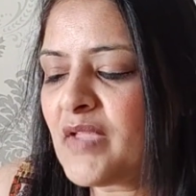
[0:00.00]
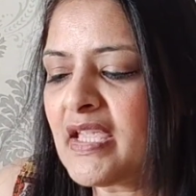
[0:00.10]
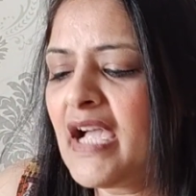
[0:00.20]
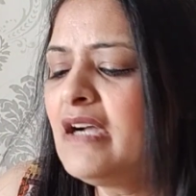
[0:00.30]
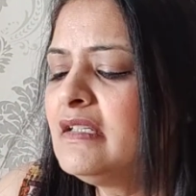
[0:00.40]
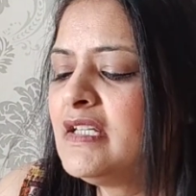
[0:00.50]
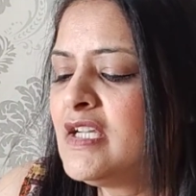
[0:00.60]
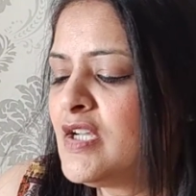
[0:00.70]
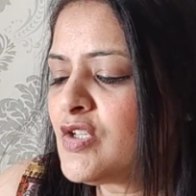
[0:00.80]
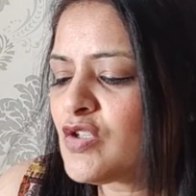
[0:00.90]
Yeah.
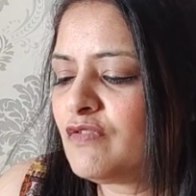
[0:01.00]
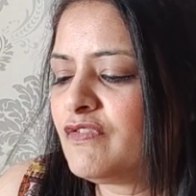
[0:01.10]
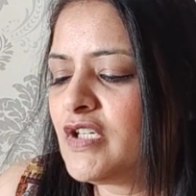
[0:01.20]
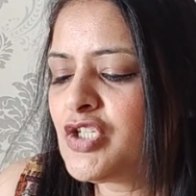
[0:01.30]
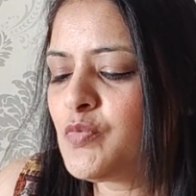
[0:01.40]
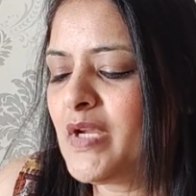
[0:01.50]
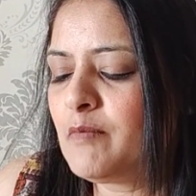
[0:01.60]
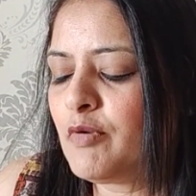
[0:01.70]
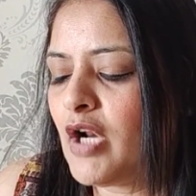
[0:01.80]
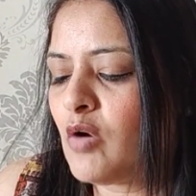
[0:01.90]
So first,
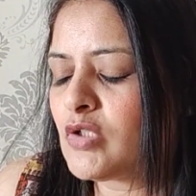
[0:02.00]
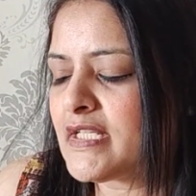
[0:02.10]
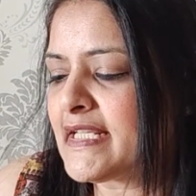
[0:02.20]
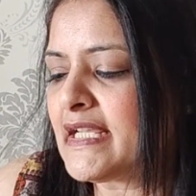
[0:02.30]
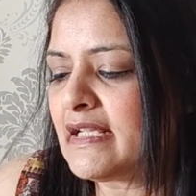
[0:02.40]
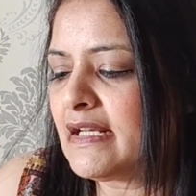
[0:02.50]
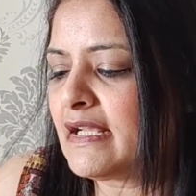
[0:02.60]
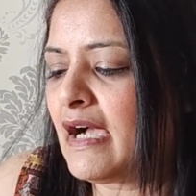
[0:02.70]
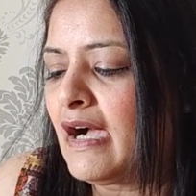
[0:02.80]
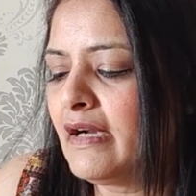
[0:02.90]
we'll pull out the single
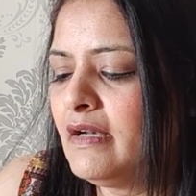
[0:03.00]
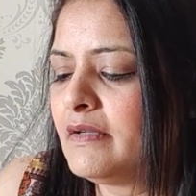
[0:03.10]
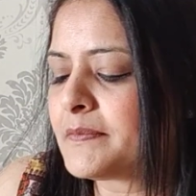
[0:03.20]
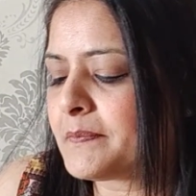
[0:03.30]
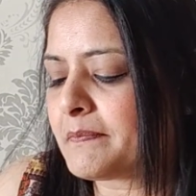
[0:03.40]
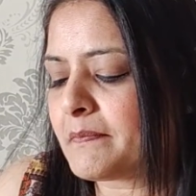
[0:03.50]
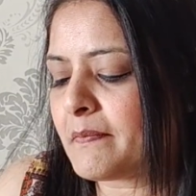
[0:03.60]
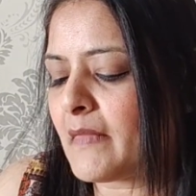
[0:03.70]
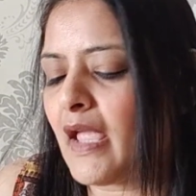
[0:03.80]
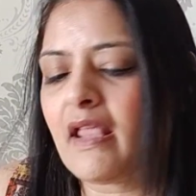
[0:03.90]
card
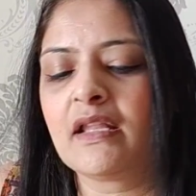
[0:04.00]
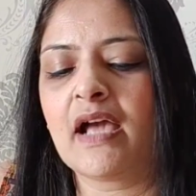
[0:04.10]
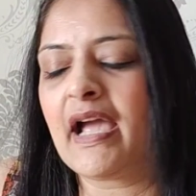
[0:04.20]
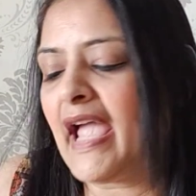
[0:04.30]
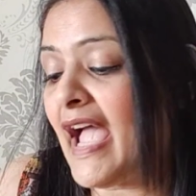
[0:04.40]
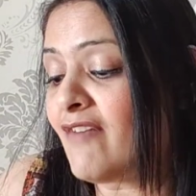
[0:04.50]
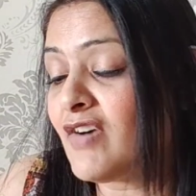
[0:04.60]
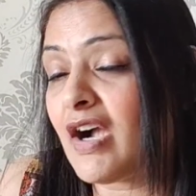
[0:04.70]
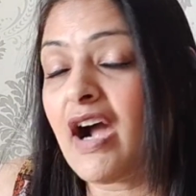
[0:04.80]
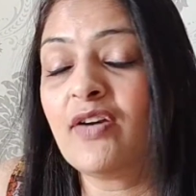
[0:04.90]
and I have
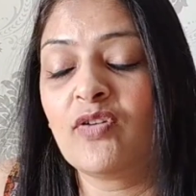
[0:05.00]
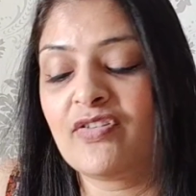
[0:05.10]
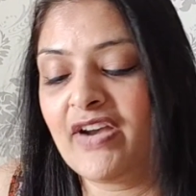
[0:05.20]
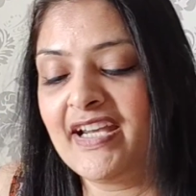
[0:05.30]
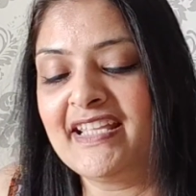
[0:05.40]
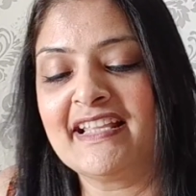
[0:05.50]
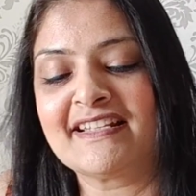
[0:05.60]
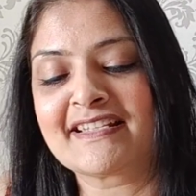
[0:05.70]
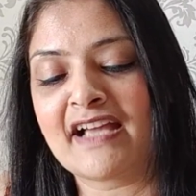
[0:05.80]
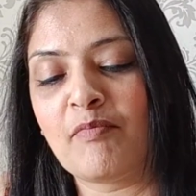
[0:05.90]
a card already
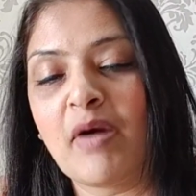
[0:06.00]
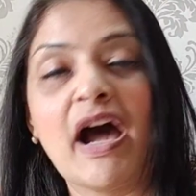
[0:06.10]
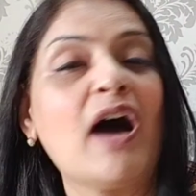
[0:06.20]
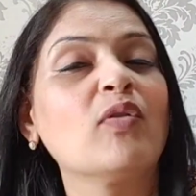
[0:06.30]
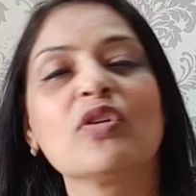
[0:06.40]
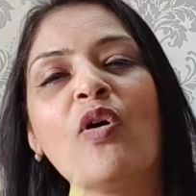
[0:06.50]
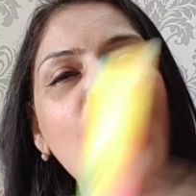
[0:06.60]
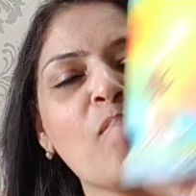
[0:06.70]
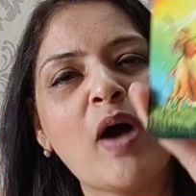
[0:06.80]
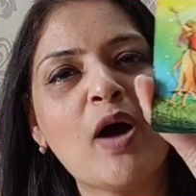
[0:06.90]
that's come out.
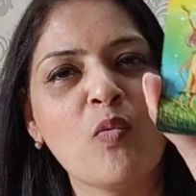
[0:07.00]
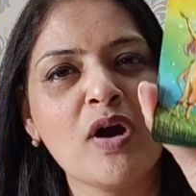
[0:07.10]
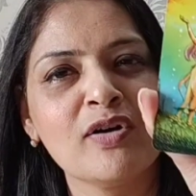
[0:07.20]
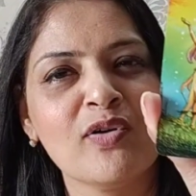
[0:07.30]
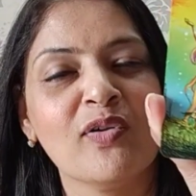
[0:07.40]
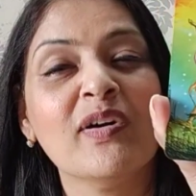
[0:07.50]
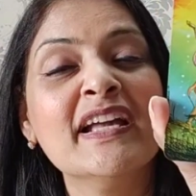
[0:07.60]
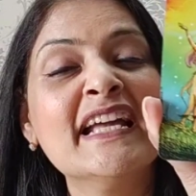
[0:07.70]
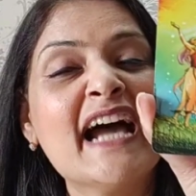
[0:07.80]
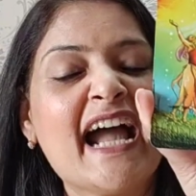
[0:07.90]
Oh wow, Virgo.
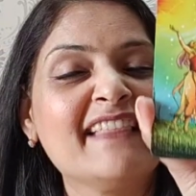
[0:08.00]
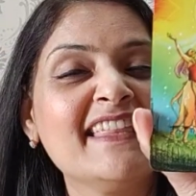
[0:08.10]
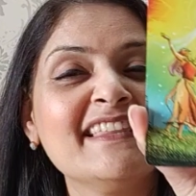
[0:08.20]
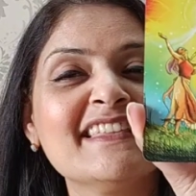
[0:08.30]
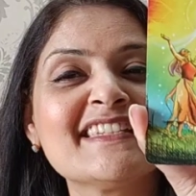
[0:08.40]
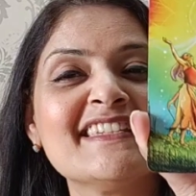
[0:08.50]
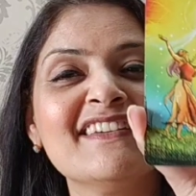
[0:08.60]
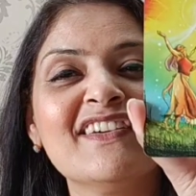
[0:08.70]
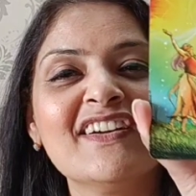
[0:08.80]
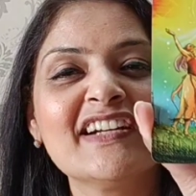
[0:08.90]
I think this
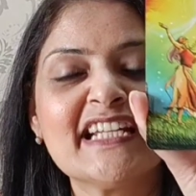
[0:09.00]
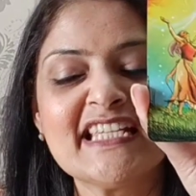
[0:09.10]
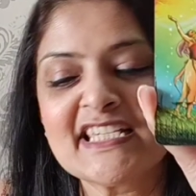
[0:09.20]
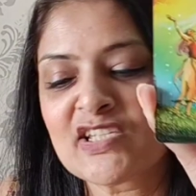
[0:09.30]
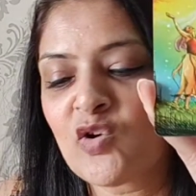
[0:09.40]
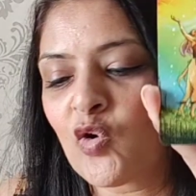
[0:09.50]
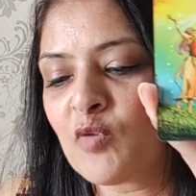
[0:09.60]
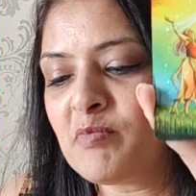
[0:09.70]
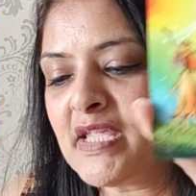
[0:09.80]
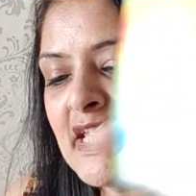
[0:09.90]
year is
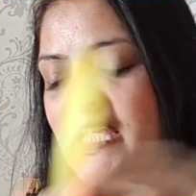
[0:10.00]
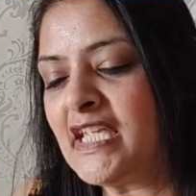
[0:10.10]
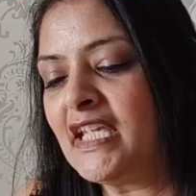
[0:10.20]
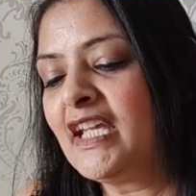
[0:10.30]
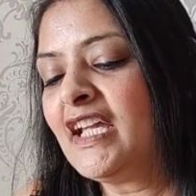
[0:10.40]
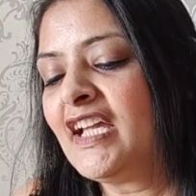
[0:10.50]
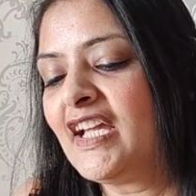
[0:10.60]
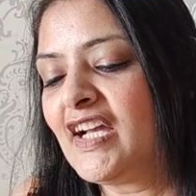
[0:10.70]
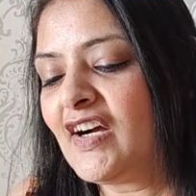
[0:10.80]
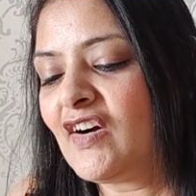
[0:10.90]
going to be
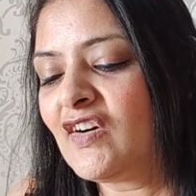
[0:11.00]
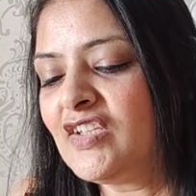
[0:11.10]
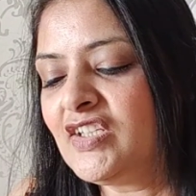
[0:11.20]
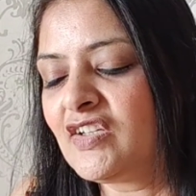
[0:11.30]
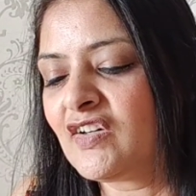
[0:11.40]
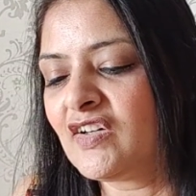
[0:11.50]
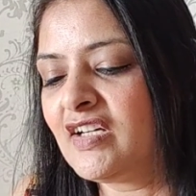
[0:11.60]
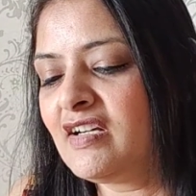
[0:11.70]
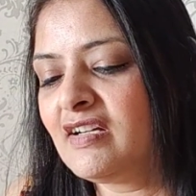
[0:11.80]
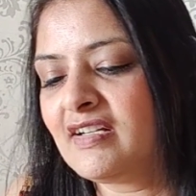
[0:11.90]
a
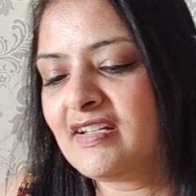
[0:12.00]
year